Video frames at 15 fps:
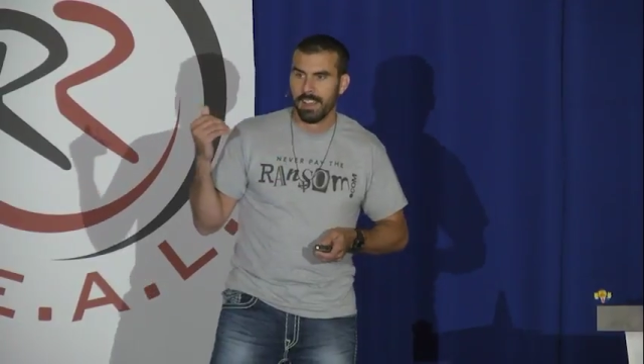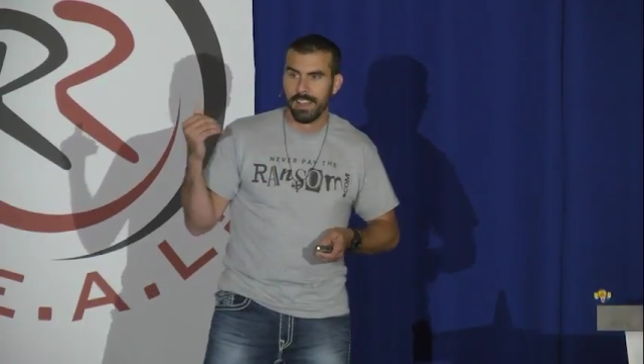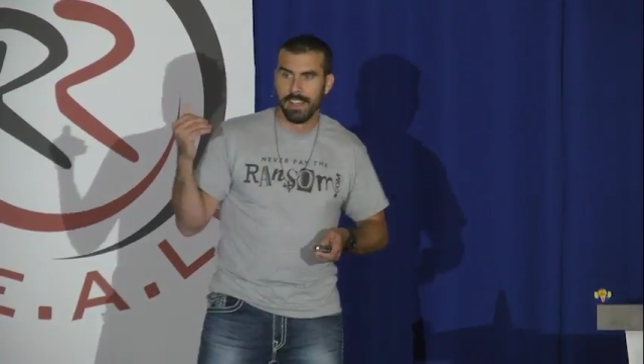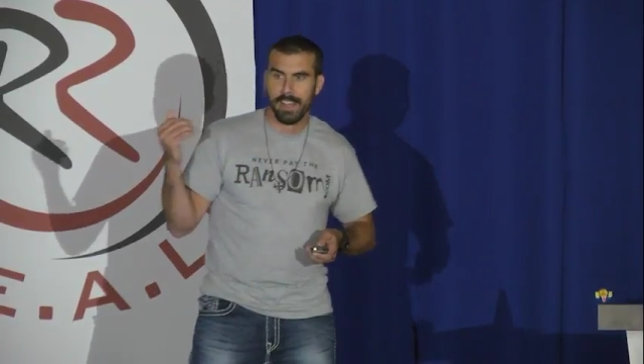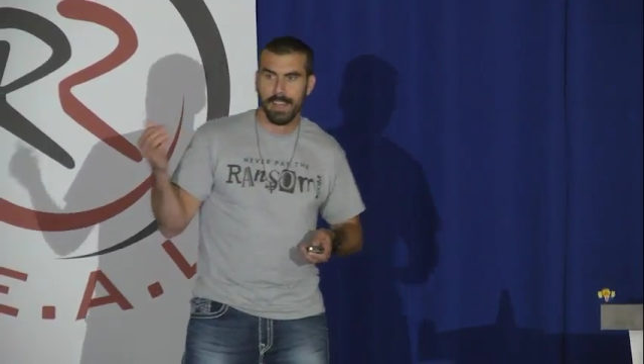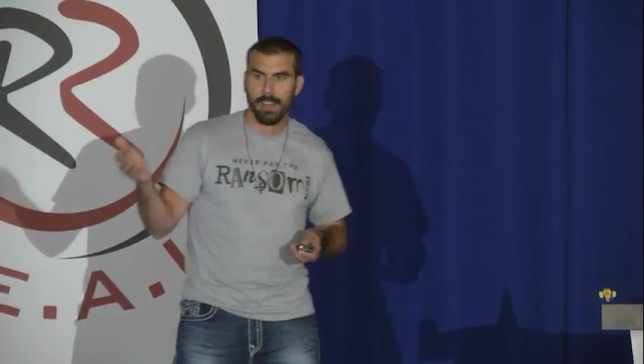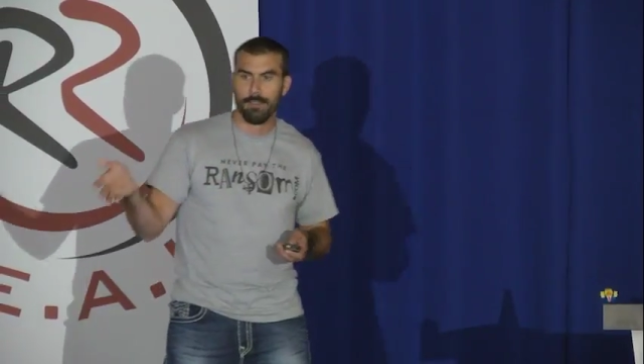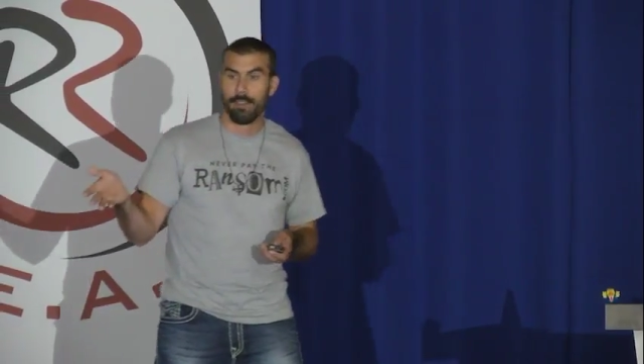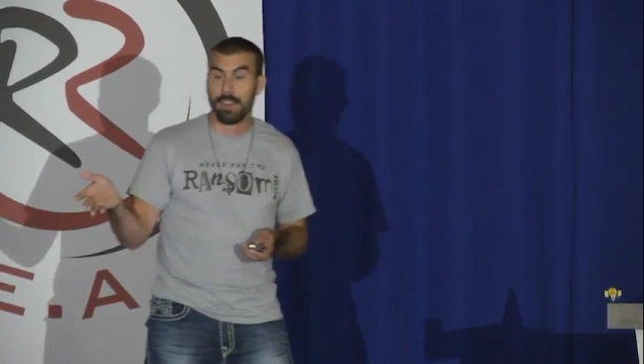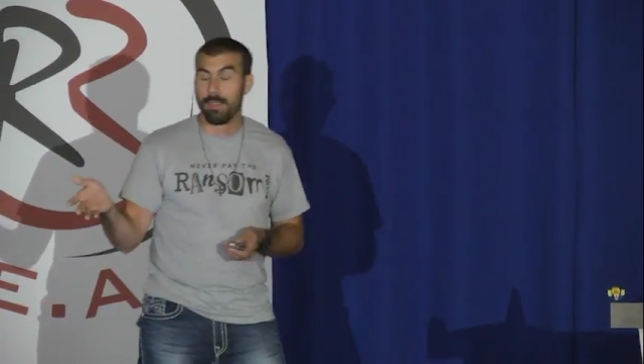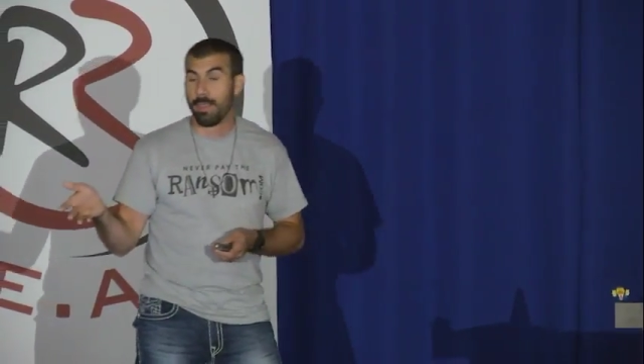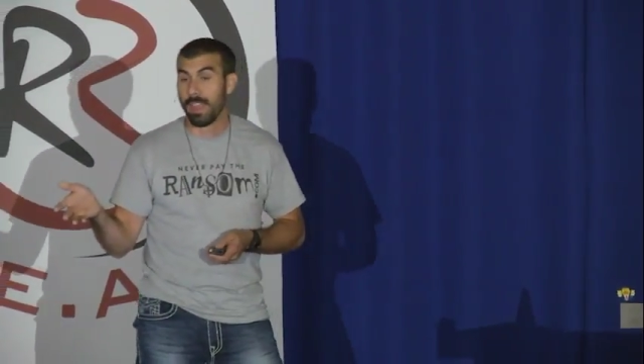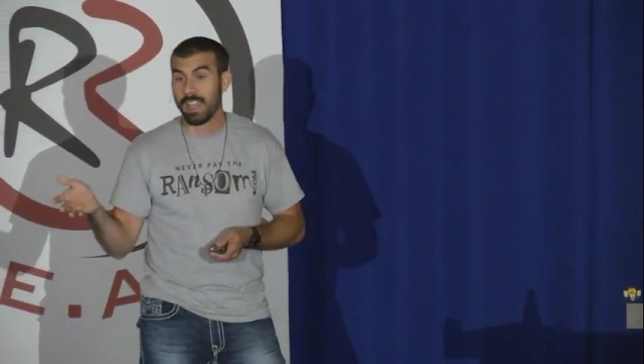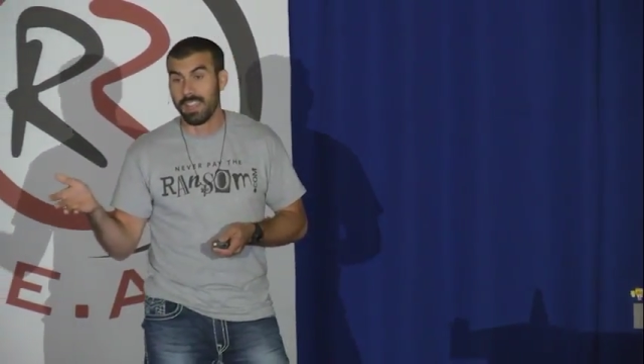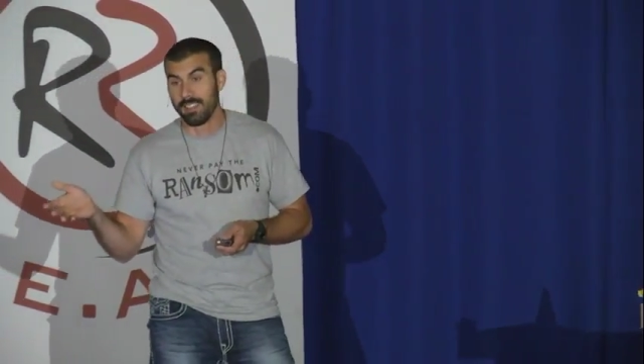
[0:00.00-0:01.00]
If I
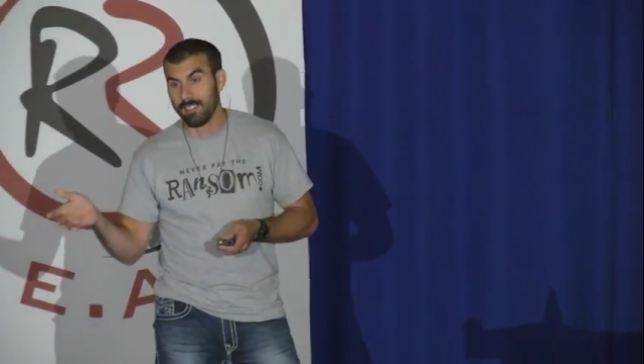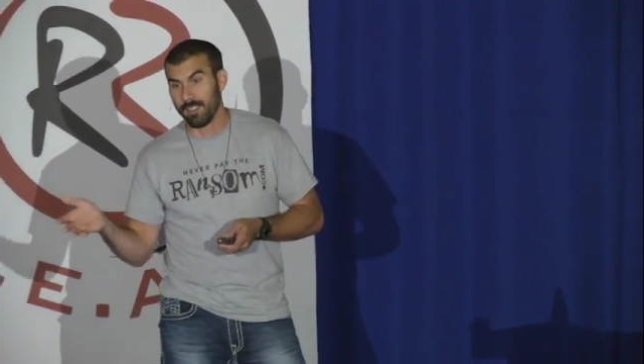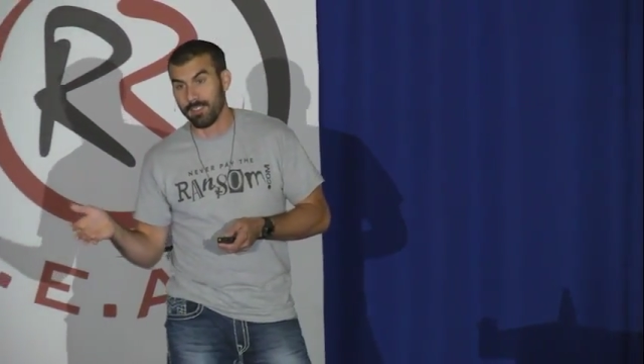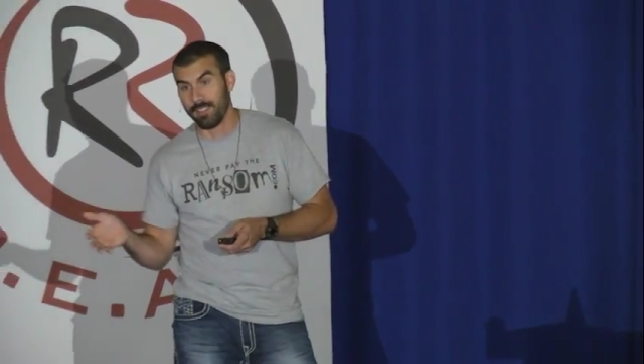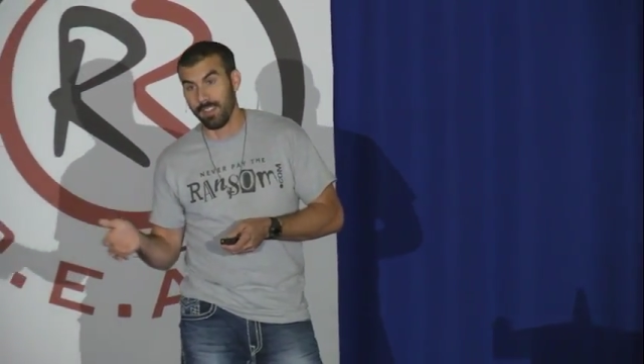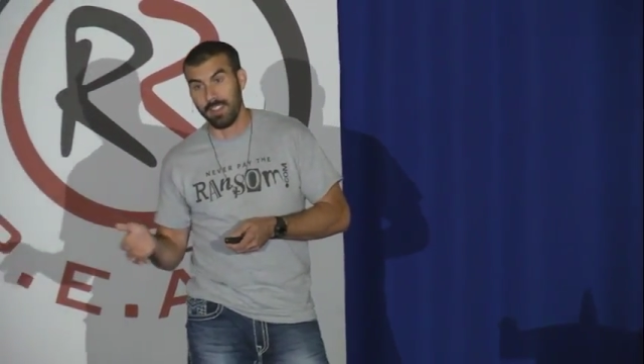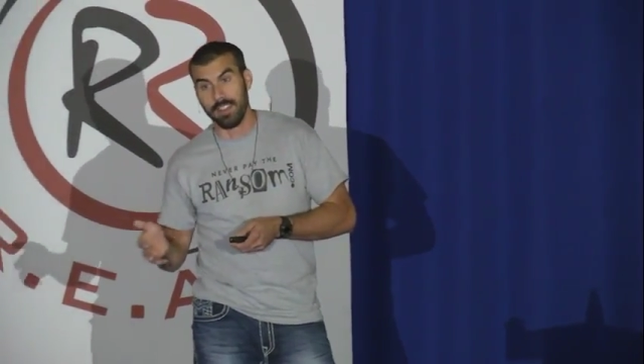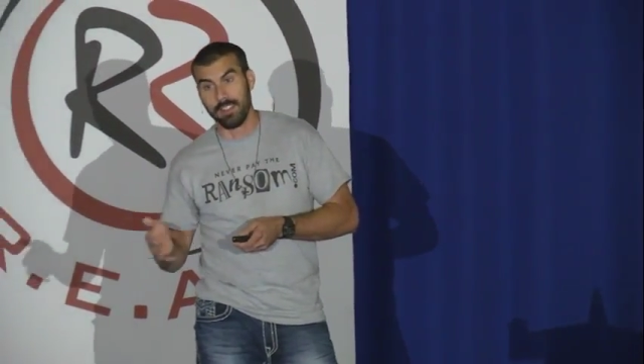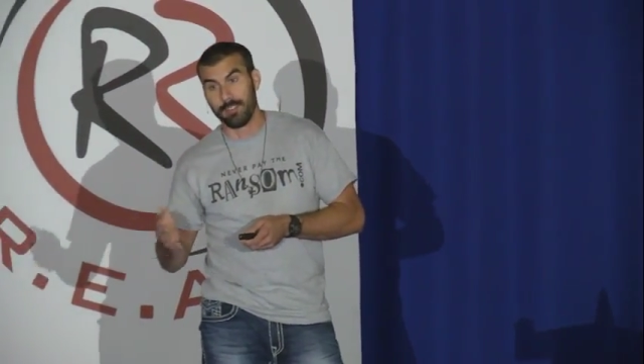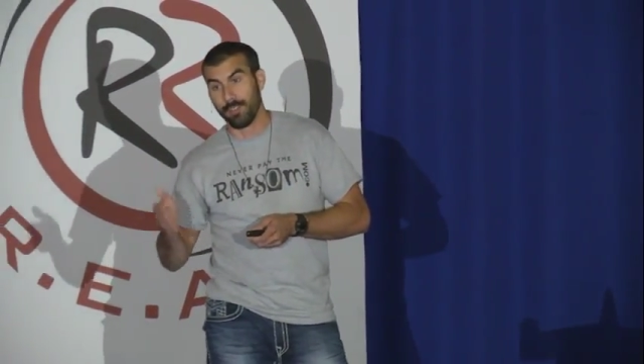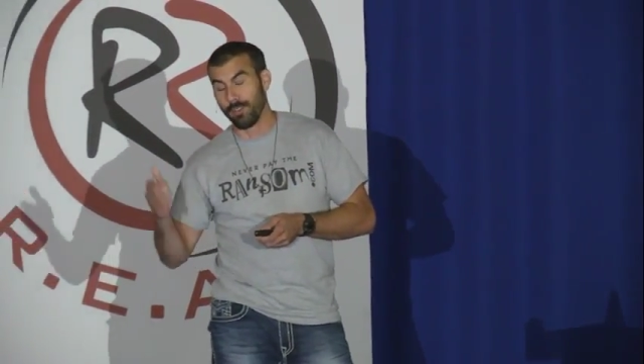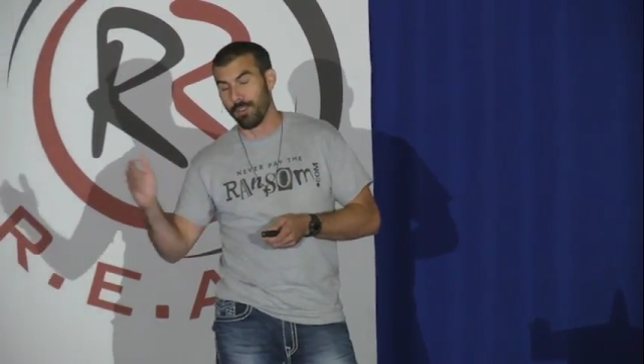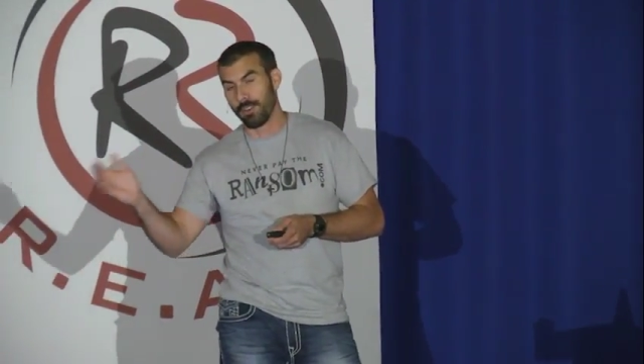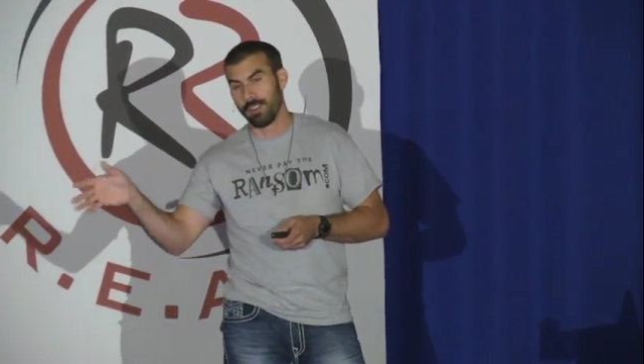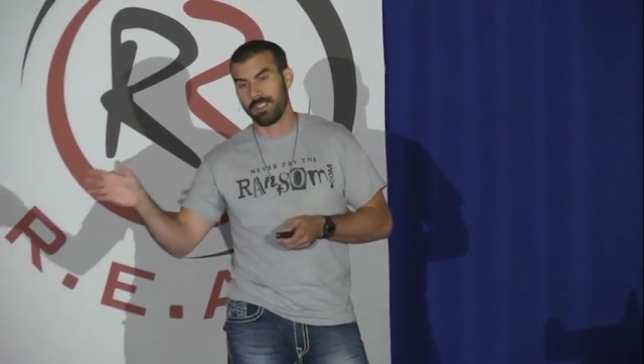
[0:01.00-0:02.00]
think it's a
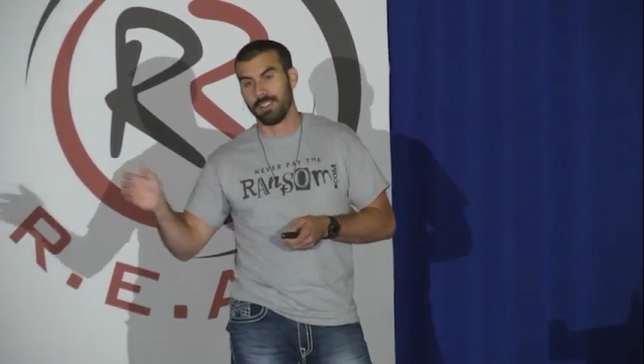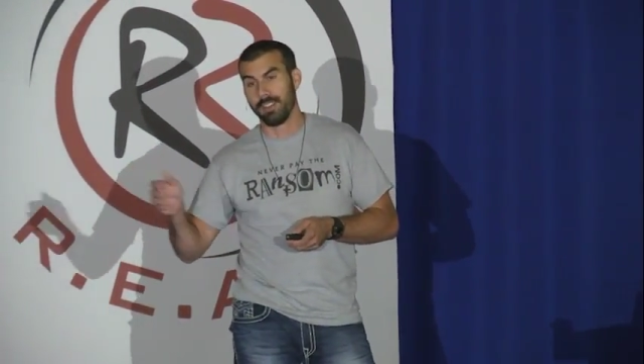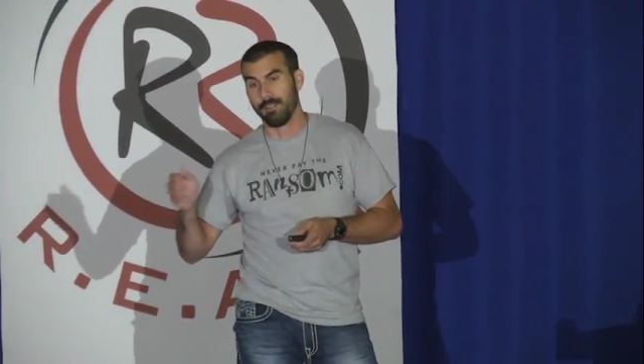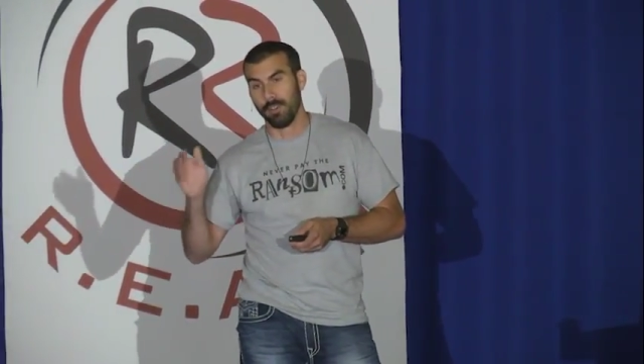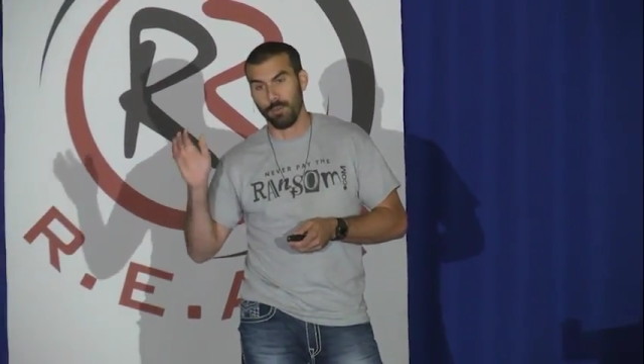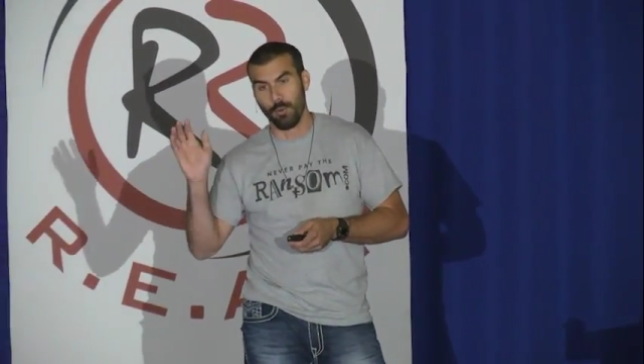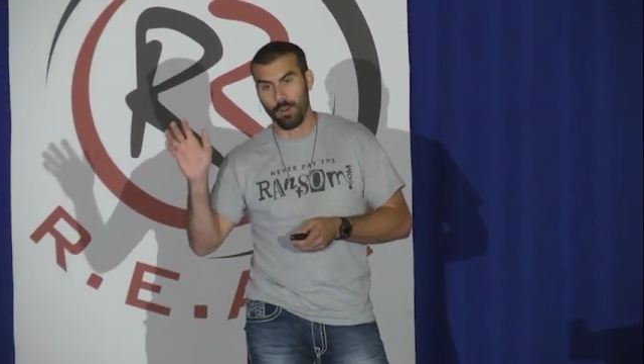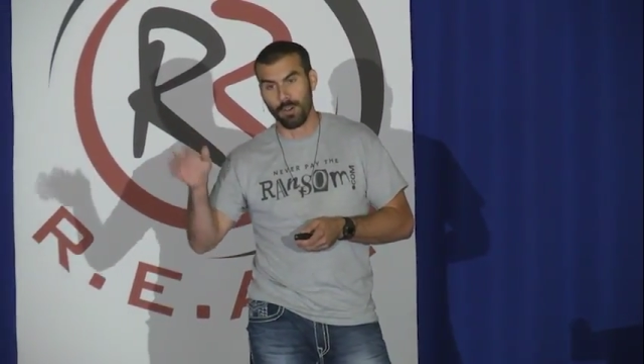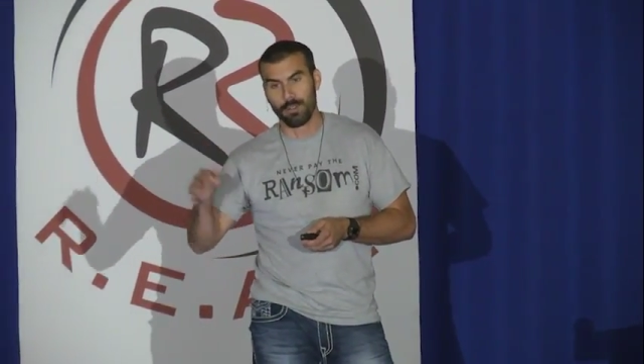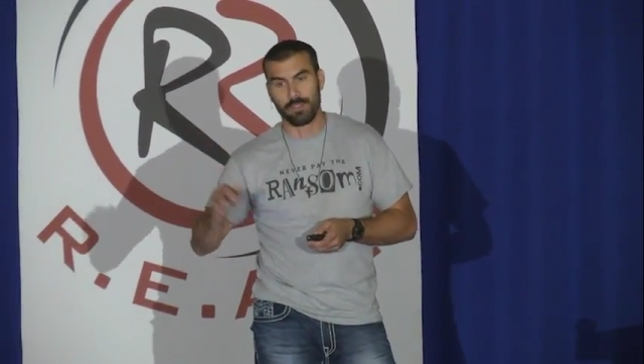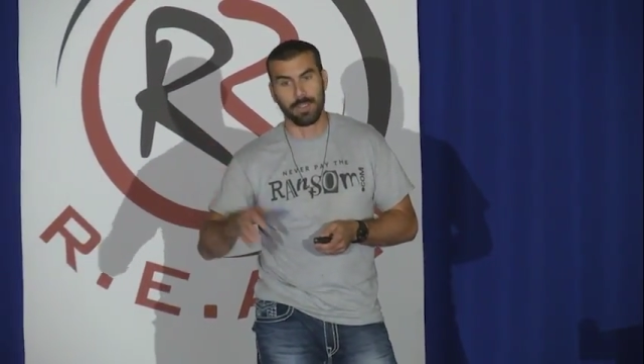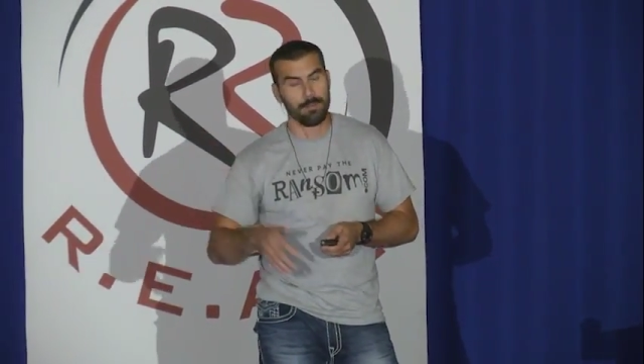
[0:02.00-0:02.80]
solicitor, it's even worse.